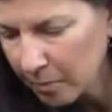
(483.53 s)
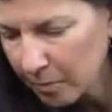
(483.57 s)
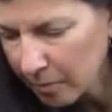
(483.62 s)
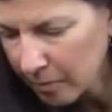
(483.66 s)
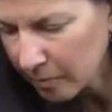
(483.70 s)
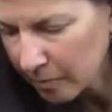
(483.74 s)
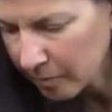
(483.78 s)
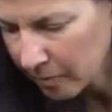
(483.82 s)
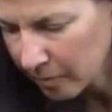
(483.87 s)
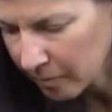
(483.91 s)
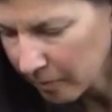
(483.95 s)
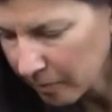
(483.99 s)

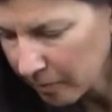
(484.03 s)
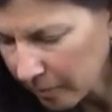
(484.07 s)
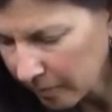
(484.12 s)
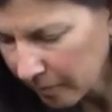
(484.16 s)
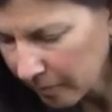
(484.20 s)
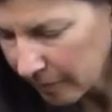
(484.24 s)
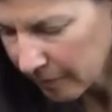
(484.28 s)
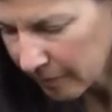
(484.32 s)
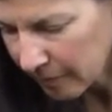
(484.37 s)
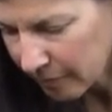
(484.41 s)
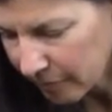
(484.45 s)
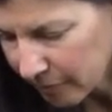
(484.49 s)

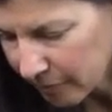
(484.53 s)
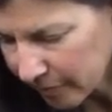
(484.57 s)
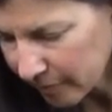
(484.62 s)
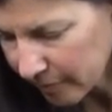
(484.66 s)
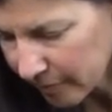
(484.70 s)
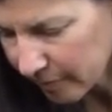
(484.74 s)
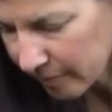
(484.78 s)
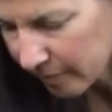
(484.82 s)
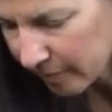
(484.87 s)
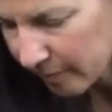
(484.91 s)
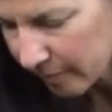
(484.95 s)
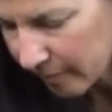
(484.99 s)

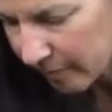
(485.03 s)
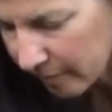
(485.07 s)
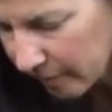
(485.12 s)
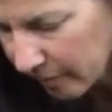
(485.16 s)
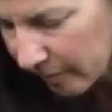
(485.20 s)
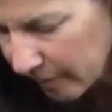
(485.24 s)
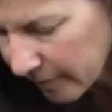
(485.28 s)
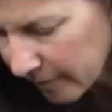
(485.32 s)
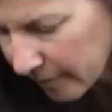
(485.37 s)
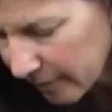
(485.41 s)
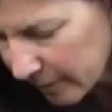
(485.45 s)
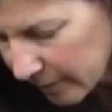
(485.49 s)

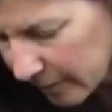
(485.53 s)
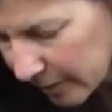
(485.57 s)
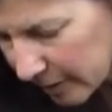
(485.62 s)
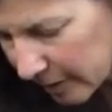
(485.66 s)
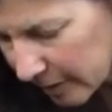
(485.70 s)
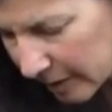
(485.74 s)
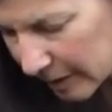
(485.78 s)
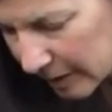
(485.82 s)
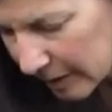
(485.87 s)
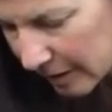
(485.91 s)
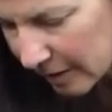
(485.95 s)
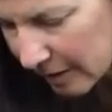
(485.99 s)

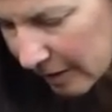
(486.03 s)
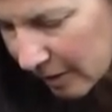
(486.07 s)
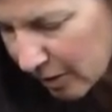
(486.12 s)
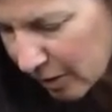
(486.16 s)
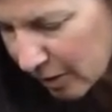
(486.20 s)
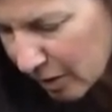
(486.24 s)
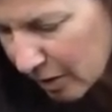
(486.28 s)
Nobody speaks.